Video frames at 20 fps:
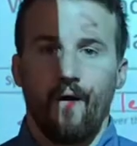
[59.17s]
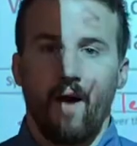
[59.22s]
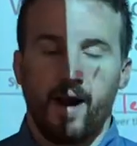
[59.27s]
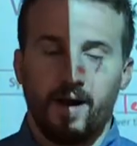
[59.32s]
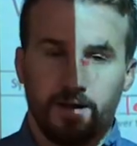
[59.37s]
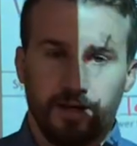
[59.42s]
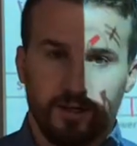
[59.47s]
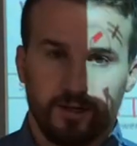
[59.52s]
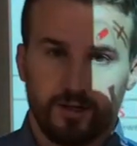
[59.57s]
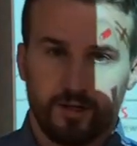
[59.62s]
I
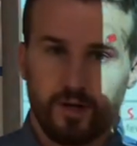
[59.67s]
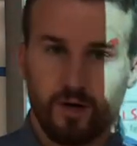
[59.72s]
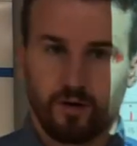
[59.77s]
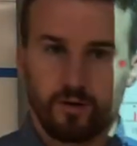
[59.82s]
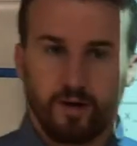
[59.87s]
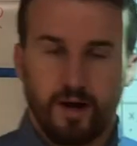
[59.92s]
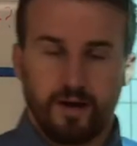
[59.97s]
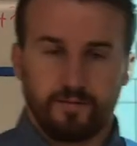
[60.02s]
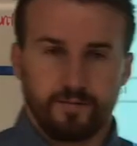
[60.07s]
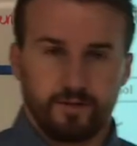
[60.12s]
need to now
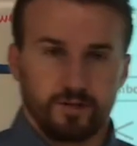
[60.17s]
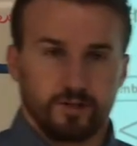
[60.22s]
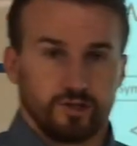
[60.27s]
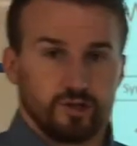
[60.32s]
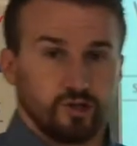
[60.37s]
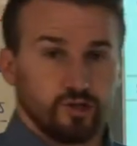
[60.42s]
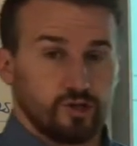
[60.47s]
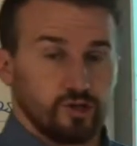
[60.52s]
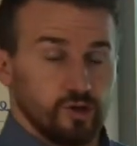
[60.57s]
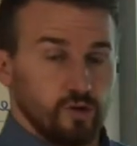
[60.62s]
graph this to
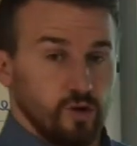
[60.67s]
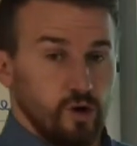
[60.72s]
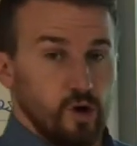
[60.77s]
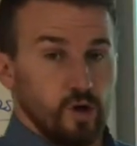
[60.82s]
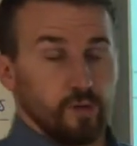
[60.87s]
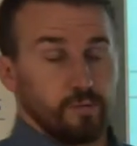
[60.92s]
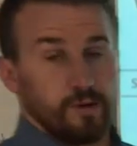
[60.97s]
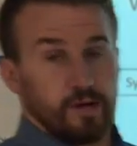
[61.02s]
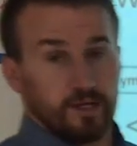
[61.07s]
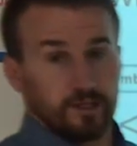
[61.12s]
show all
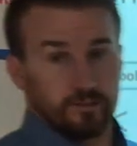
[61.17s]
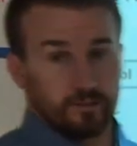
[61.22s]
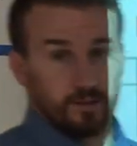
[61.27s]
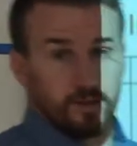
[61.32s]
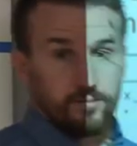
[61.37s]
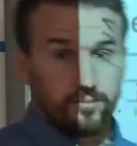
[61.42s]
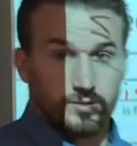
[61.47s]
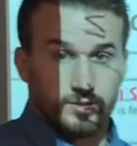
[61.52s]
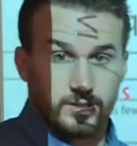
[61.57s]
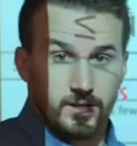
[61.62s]
the possible
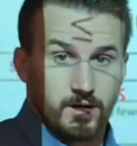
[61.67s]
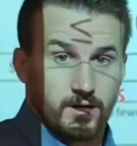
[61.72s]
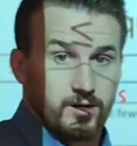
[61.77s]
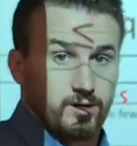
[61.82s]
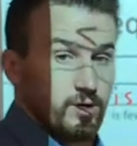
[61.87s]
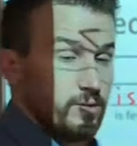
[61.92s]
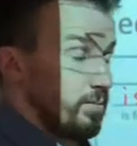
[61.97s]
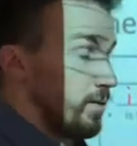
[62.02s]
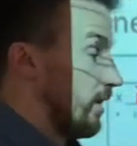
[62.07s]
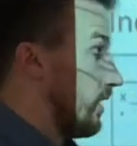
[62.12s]
numbers that it
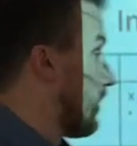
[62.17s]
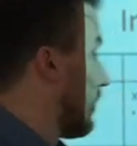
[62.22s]
could be.